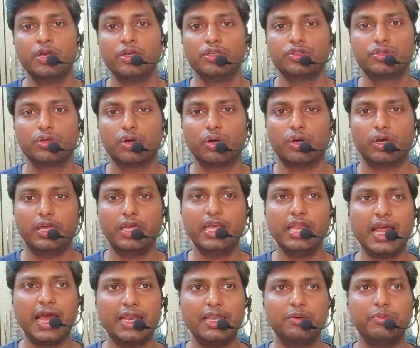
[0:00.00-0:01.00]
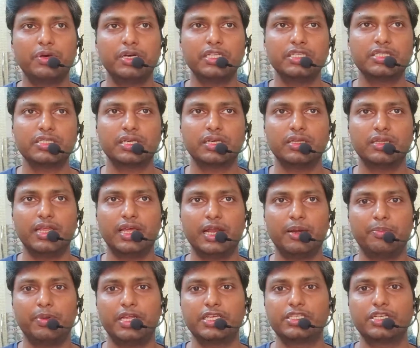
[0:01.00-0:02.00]
So in animals, there
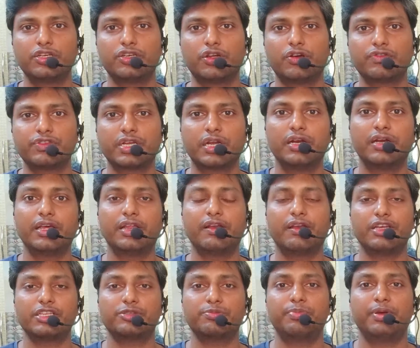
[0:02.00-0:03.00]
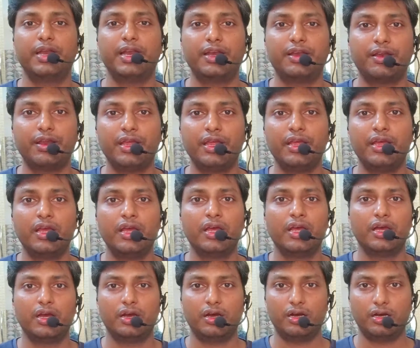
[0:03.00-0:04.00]
are present of certain respiratory
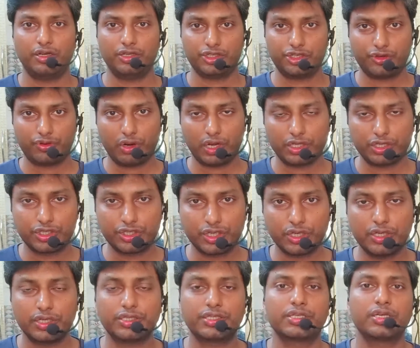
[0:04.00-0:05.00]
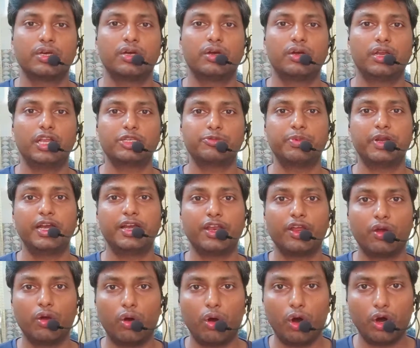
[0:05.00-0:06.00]
structures,
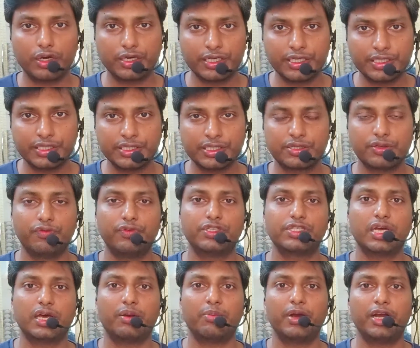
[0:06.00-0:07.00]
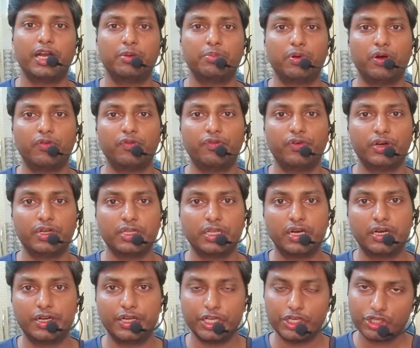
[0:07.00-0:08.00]
respiratory organs which are made up of
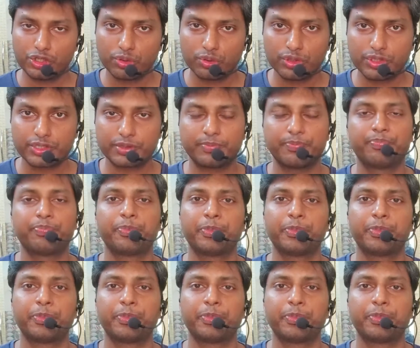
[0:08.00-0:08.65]
further tissues.